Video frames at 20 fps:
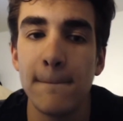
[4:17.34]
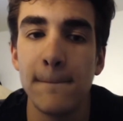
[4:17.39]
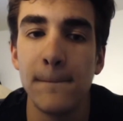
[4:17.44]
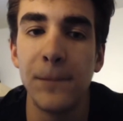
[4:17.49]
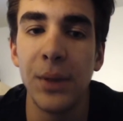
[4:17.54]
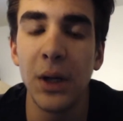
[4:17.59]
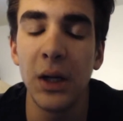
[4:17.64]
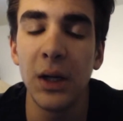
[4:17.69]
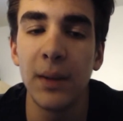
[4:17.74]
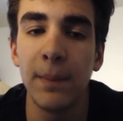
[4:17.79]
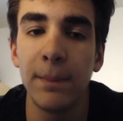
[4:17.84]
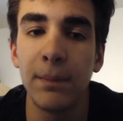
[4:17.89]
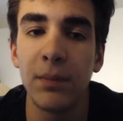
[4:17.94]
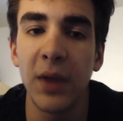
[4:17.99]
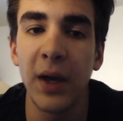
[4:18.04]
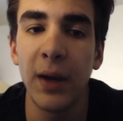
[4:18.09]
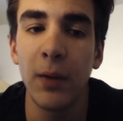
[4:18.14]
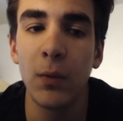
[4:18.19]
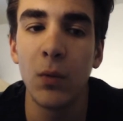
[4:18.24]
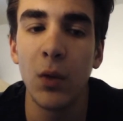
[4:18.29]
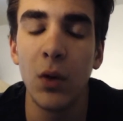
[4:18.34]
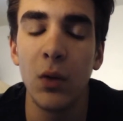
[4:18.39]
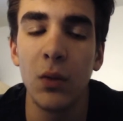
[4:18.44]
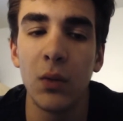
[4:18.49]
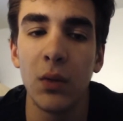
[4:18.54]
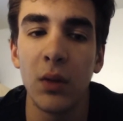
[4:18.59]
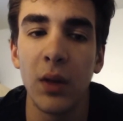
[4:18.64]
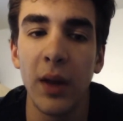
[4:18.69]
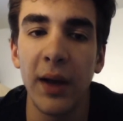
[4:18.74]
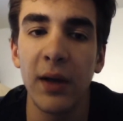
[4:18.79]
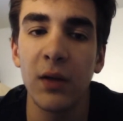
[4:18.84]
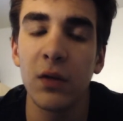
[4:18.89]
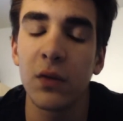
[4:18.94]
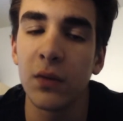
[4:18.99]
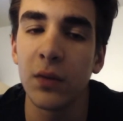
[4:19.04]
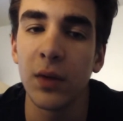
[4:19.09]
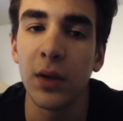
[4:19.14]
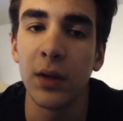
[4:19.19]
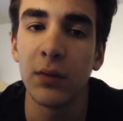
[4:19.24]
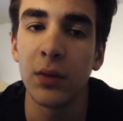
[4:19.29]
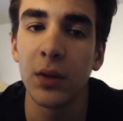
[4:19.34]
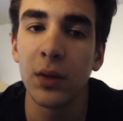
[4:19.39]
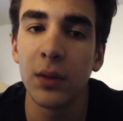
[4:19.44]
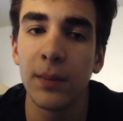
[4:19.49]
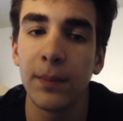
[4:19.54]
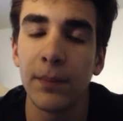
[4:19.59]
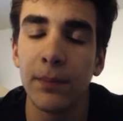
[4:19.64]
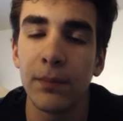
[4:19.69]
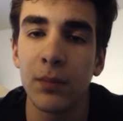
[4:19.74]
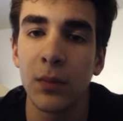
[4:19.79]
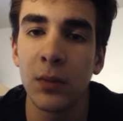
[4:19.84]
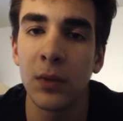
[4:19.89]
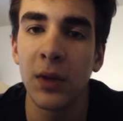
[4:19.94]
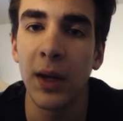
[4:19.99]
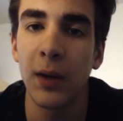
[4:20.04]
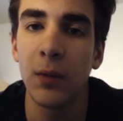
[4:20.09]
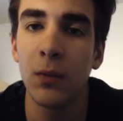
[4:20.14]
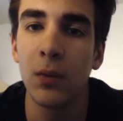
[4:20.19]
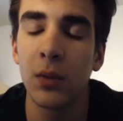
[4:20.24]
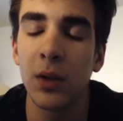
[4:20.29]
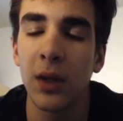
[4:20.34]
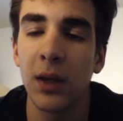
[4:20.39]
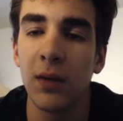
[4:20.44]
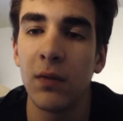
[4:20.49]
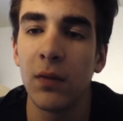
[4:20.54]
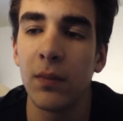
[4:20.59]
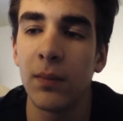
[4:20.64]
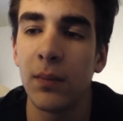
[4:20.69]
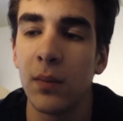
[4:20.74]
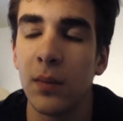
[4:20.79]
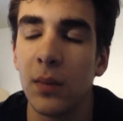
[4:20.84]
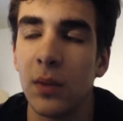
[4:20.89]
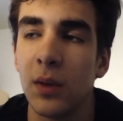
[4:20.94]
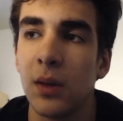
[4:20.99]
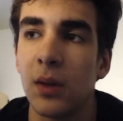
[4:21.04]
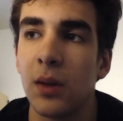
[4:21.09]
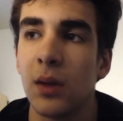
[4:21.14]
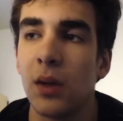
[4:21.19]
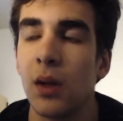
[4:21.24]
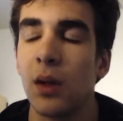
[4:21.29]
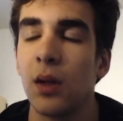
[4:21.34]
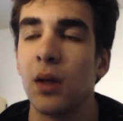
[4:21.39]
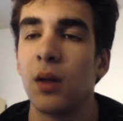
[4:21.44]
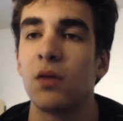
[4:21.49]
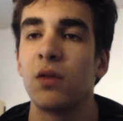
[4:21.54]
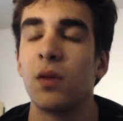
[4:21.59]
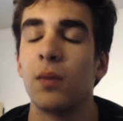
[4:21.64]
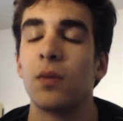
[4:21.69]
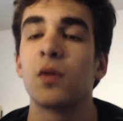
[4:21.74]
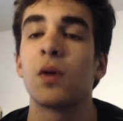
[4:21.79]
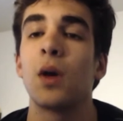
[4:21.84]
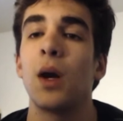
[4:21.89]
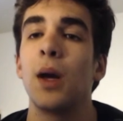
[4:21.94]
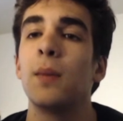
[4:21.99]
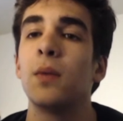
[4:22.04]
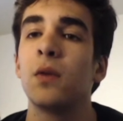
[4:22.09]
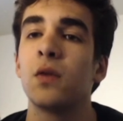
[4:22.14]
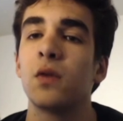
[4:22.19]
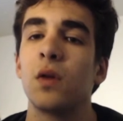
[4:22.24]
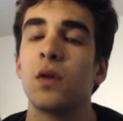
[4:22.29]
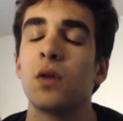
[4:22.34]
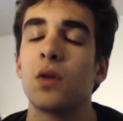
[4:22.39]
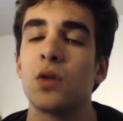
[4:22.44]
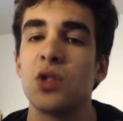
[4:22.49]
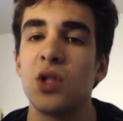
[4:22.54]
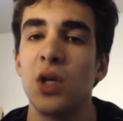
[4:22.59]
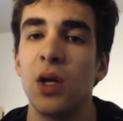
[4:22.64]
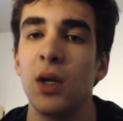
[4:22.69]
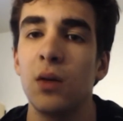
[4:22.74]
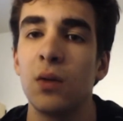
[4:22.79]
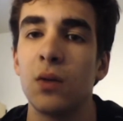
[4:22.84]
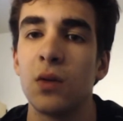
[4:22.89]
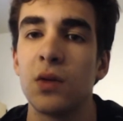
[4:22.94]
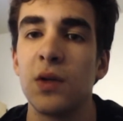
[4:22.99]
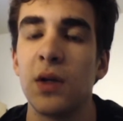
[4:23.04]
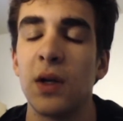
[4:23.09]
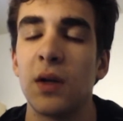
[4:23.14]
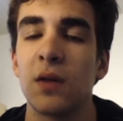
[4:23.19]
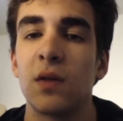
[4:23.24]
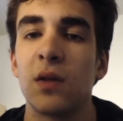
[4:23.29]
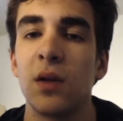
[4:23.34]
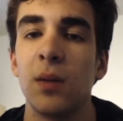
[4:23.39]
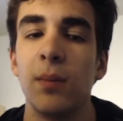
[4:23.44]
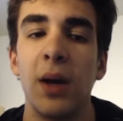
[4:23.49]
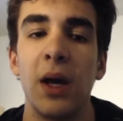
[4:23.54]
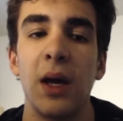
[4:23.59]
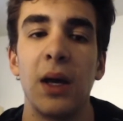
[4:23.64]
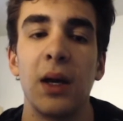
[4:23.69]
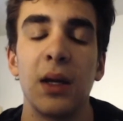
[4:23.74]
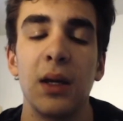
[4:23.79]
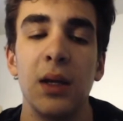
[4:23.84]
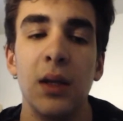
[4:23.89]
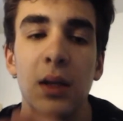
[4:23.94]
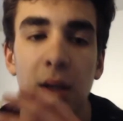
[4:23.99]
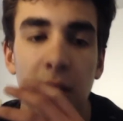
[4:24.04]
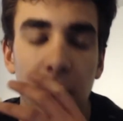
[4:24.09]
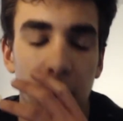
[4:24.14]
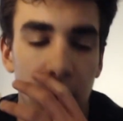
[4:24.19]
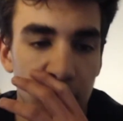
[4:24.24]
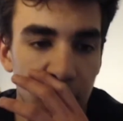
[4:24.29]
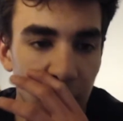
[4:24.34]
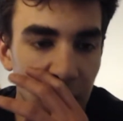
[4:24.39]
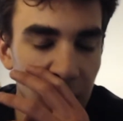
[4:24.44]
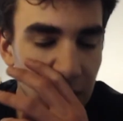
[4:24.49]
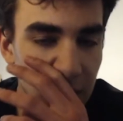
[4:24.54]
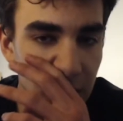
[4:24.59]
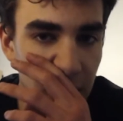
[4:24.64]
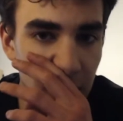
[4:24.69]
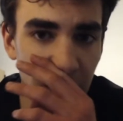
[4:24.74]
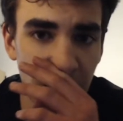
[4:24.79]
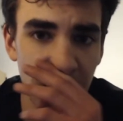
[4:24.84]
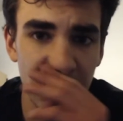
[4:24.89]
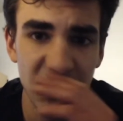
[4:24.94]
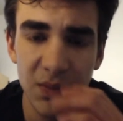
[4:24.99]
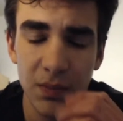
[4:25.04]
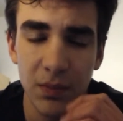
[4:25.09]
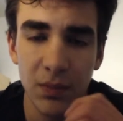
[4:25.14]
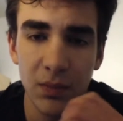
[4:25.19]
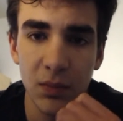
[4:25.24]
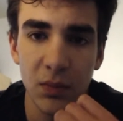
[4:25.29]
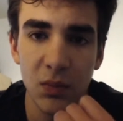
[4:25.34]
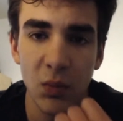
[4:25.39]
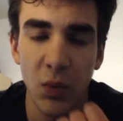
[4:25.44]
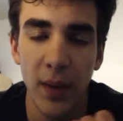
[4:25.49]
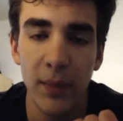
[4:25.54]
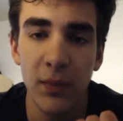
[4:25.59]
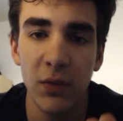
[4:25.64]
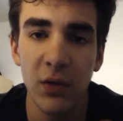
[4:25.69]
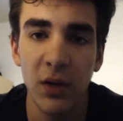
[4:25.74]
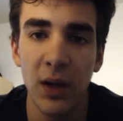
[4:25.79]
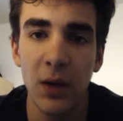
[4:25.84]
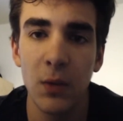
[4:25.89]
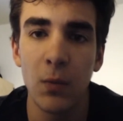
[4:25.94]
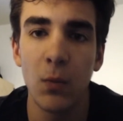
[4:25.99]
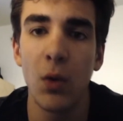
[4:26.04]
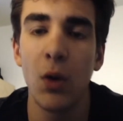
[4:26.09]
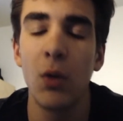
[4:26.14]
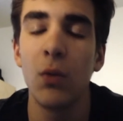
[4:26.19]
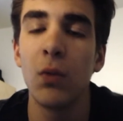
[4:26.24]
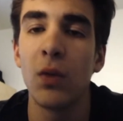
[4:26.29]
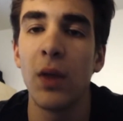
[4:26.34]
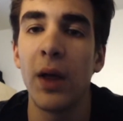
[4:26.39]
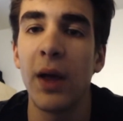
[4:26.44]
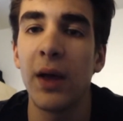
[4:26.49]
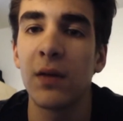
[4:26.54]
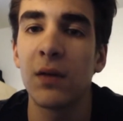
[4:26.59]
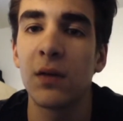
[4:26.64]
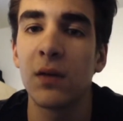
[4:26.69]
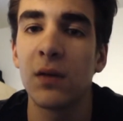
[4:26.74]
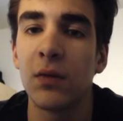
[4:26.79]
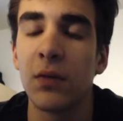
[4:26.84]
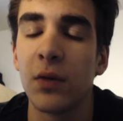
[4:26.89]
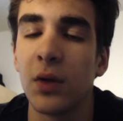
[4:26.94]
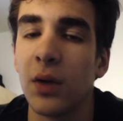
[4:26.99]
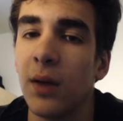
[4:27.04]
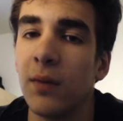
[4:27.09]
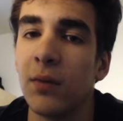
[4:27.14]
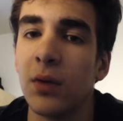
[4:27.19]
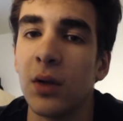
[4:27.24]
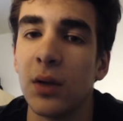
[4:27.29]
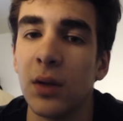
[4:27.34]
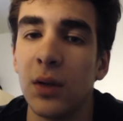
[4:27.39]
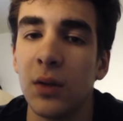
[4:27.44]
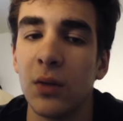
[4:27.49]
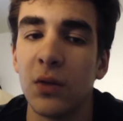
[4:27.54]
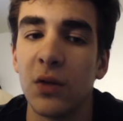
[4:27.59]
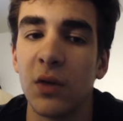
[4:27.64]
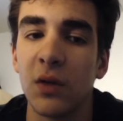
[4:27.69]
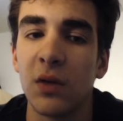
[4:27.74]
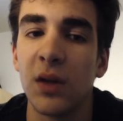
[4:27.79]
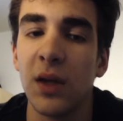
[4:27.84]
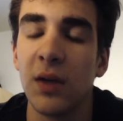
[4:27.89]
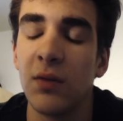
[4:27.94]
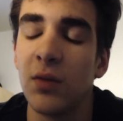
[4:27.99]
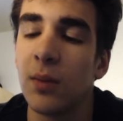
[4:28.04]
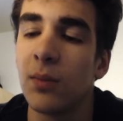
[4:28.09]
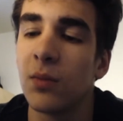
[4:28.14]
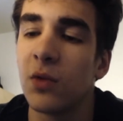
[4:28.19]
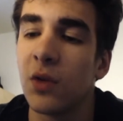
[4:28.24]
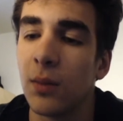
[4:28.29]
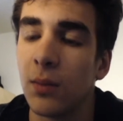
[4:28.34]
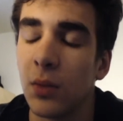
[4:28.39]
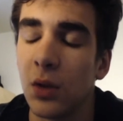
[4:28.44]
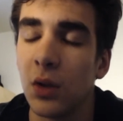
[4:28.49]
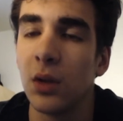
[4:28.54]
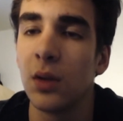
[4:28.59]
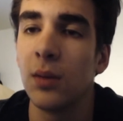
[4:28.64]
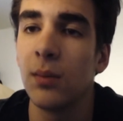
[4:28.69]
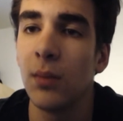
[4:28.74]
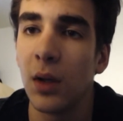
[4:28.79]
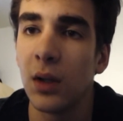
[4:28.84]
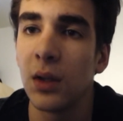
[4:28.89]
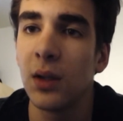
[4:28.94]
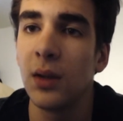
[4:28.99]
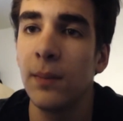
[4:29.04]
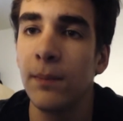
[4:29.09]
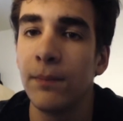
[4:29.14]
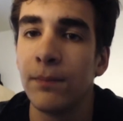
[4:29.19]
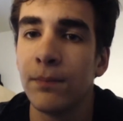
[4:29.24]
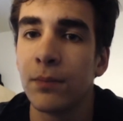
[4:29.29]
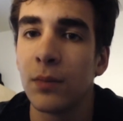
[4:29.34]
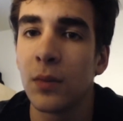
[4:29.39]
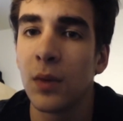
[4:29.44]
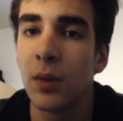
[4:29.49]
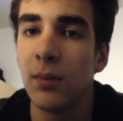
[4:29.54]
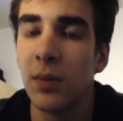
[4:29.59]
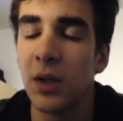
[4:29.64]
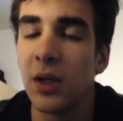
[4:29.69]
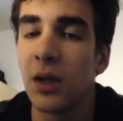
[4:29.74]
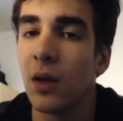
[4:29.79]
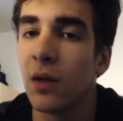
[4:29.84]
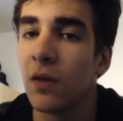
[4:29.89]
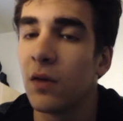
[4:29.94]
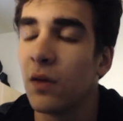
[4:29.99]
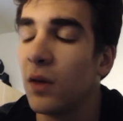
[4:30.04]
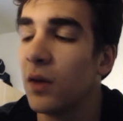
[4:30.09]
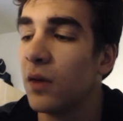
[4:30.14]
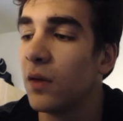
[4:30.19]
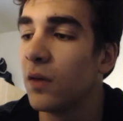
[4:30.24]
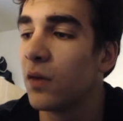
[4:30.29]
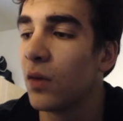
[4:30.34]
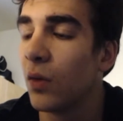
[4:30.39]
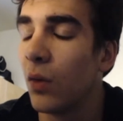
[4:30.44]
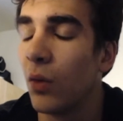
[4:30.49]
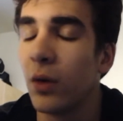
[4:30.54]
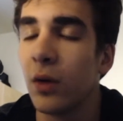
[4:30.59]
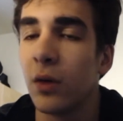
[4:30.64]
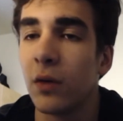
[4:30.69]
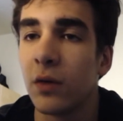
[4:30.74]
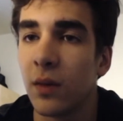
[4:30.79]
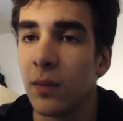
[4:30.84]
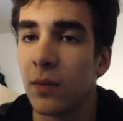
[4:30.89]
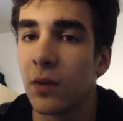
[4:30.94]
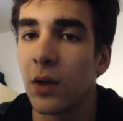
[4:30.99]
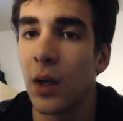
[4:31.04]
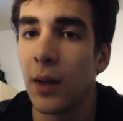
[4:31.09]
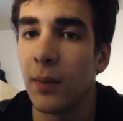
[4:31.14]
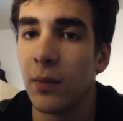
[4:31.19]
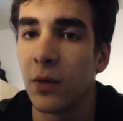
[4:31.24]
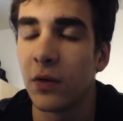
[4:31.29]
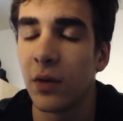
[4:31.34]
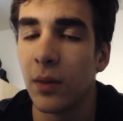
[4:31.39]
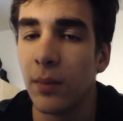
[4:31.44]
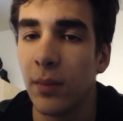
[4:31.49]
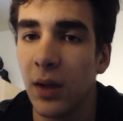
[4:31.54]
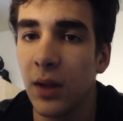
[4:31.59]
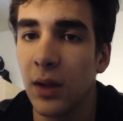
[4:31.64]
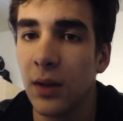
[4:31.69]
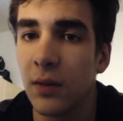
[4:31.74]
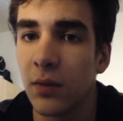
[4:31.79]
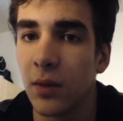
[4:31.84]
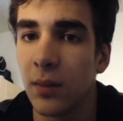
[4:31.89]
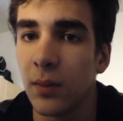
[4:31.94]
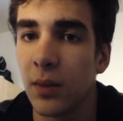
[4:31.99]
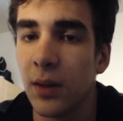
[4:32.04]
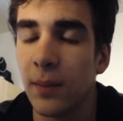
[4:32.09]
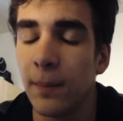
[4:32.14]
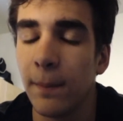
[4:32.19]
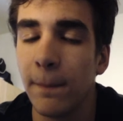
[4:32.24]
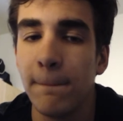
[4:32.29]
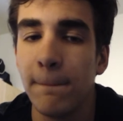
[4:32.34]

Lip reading: But that won't last forever. That will give the subscribers of their channel a chance to buy, but that website won't last forever. It'll just give him some good money because his loyal subscribers are buying from him.